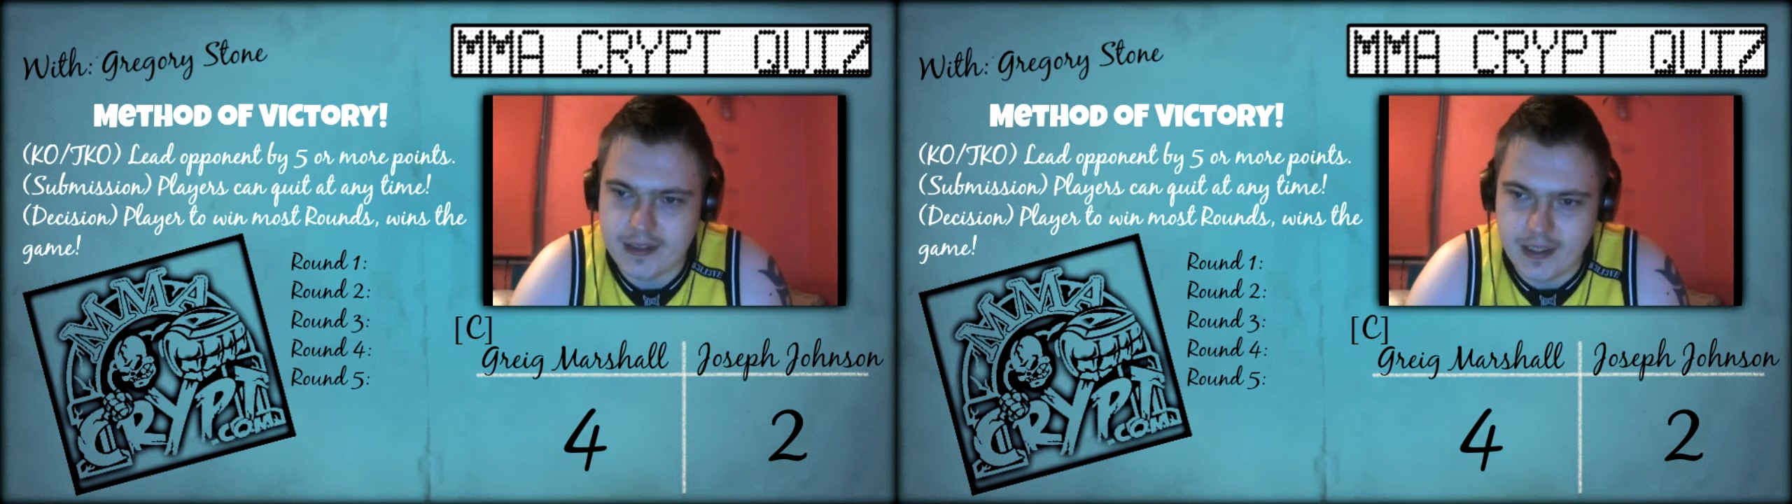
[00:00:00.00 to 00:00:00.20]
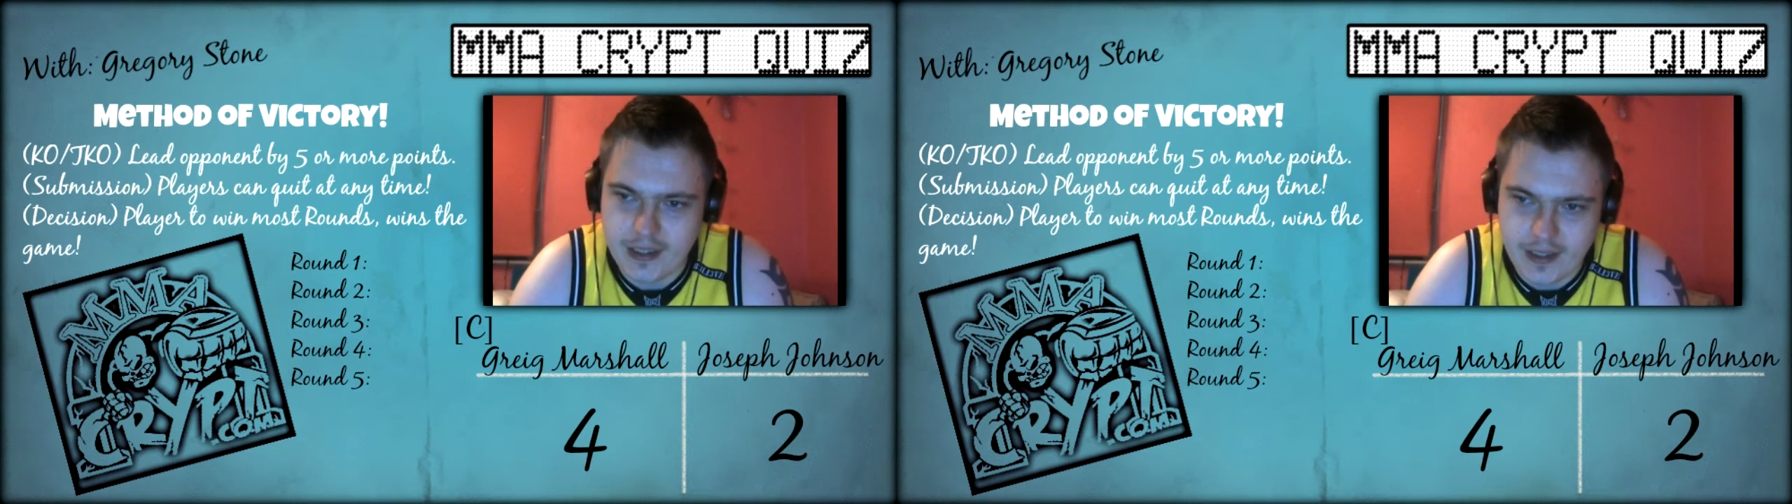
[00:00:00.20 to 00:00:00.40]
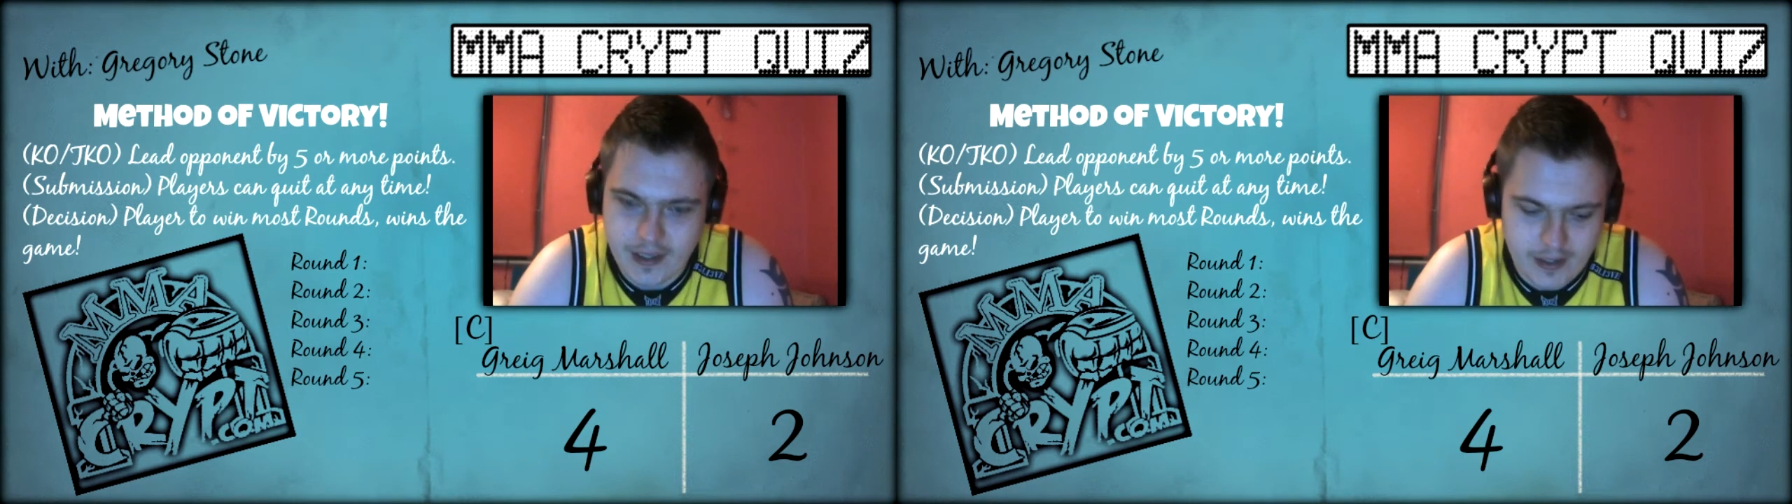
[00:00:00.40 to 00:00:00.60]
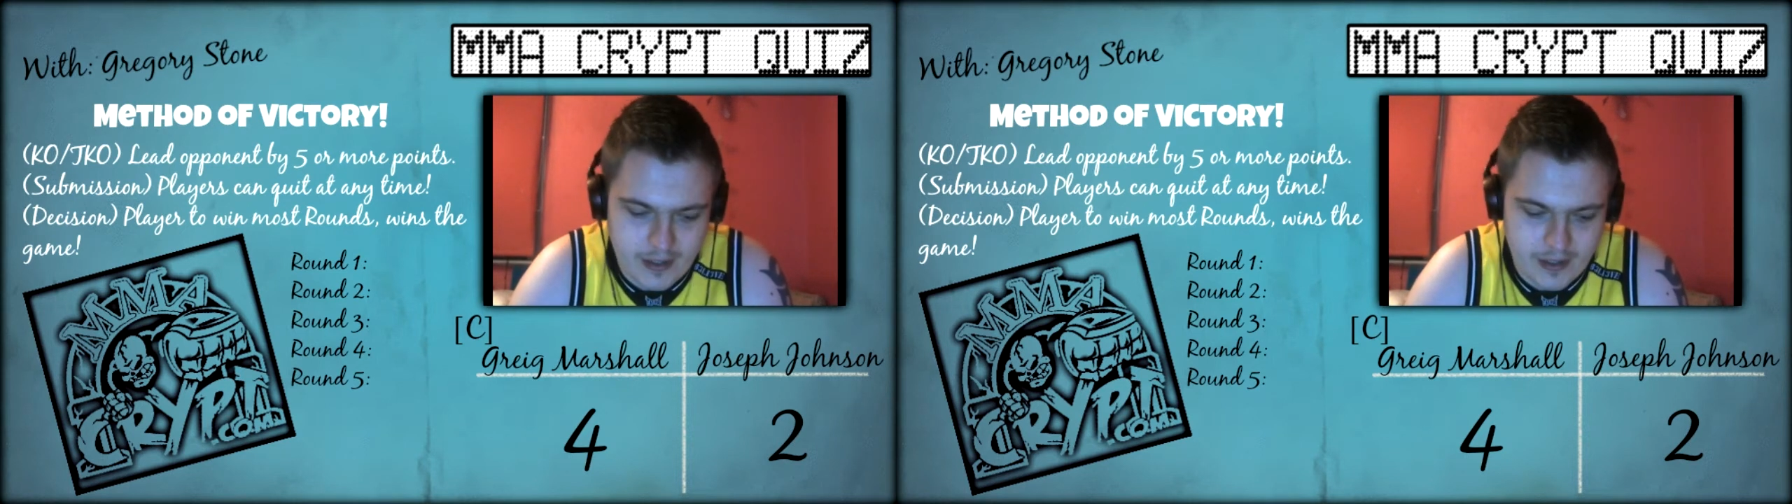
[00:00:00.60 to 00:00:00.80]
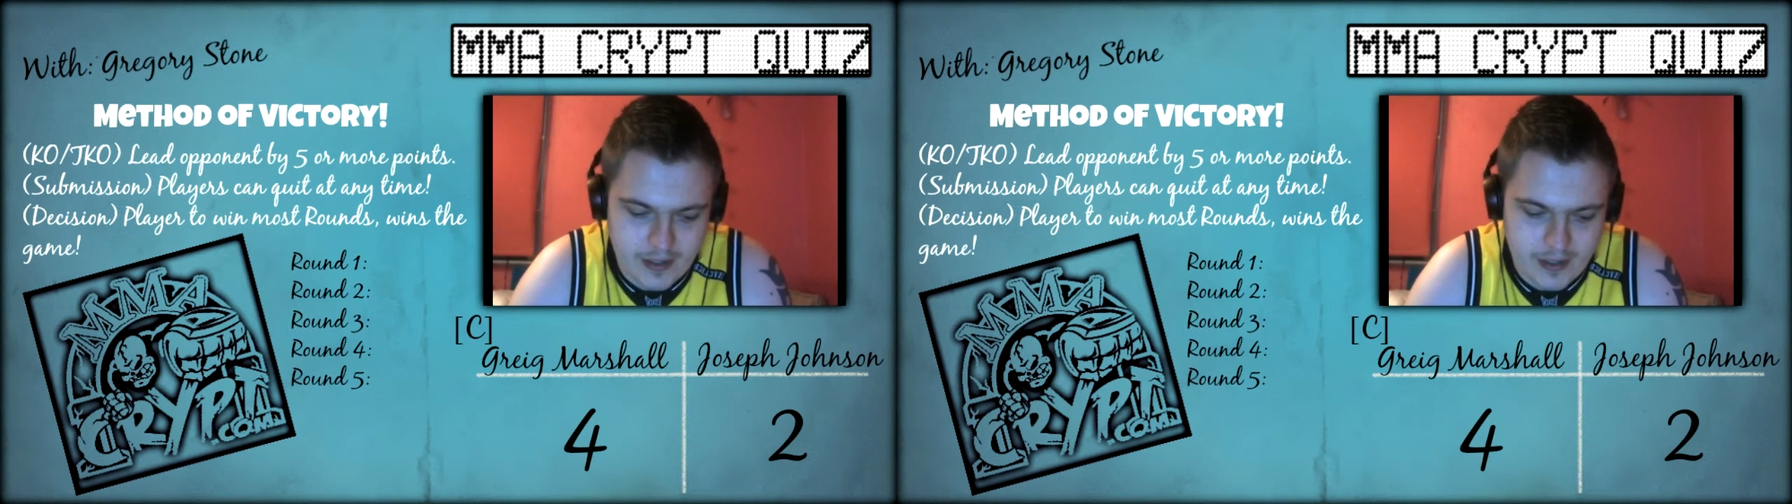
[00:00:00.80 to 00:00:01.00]

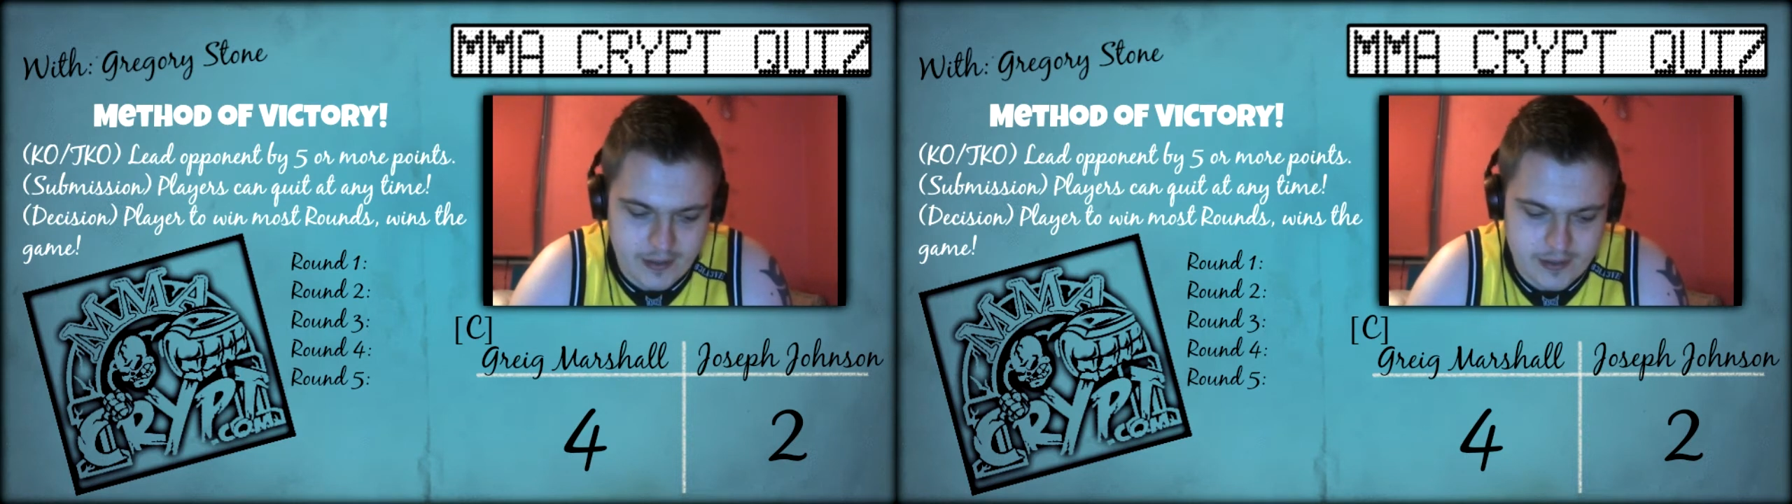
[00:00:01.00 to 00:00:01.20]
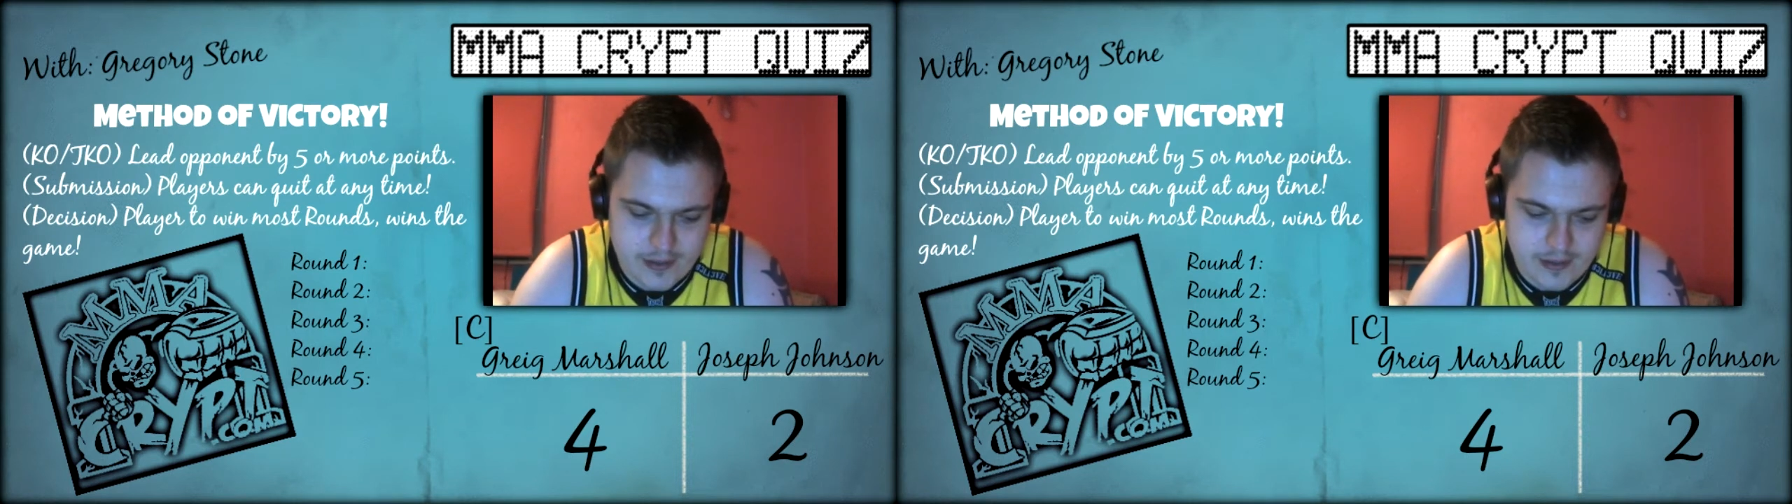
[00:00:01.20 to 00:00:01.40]
the